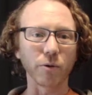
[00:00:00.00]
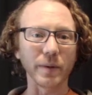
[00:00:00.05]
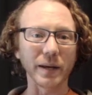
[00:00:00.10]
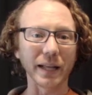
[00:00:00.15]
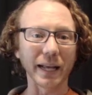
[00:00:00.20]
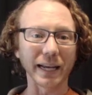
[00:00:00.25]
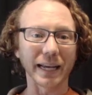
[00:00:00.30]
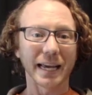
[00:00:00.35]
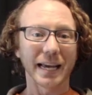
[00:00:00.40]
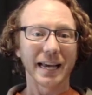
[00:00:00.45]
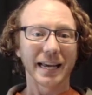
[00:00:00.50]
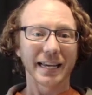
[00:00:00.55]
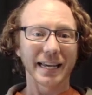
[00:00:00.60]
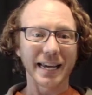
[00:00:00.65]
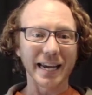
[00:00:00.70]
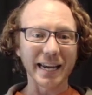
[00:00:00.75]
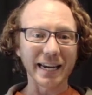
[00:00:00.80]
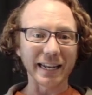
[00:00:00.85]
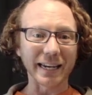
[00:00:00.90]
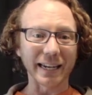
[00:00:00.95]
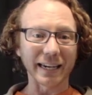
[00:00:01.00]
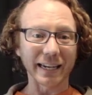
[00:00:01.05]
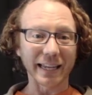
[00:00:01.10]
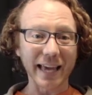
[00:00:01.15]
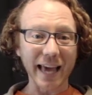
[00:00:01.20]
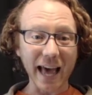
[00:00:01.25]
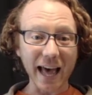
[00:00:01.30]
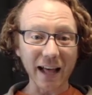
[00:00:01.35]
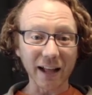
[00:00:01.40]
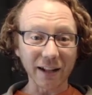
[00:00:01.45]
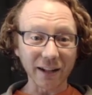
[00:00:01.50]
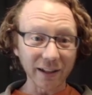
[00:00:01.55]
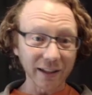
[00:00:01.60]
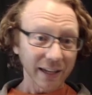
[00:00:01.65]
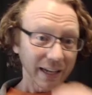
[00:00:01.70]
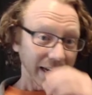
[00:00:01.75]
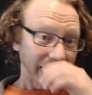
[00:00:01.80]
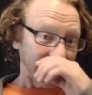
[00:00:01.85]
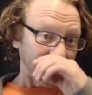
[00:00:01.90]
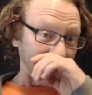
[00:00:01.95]
would be like Kenan and
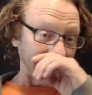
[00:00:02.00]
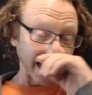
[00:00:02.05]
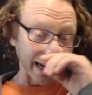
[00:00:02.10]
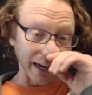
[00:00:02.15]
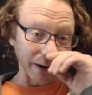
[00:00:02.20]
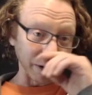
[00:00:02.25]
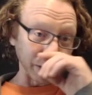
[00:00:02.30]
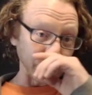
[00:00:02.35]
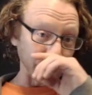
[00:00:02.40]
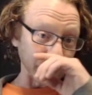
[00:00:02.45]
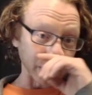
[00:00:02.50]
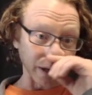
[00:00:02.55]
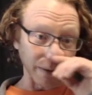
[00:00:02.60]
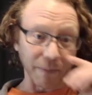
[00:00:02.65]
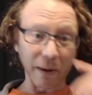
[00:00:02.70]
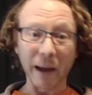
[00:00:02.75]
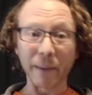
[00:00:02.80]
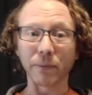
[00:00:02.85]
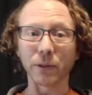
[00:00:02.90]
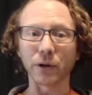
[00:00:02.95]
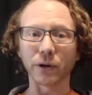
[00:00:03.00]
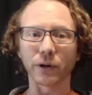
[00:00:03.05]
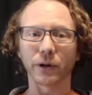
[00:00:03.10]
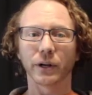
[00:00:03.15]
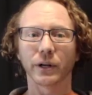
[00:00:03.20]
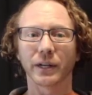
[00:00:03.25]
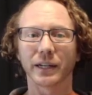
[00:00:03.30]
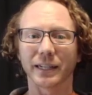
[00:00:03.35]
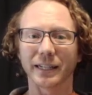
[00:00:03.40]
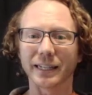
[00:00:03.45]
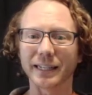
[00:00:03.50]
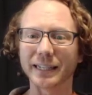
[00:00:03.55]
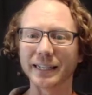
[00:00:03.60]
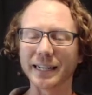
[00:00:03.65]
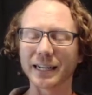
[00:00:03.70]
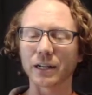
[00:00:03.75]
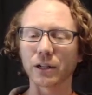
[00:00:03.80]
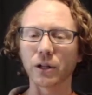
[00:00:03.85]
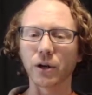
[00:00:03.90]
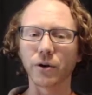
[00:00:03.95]
Kel, which was a popular
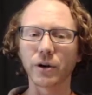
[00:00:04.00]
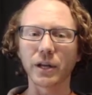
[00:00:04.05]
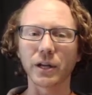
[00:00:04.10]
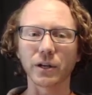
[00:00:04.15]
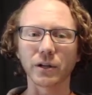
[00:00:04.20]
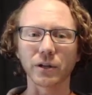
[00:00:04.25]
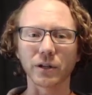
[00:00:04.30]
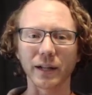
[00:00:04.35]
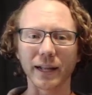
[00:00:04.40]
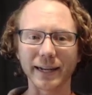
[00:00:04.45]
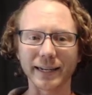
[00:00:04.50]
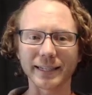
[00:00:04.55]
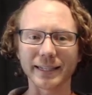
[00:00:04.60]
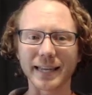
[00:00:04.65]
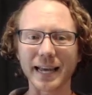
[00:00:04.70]
Nickelodeon like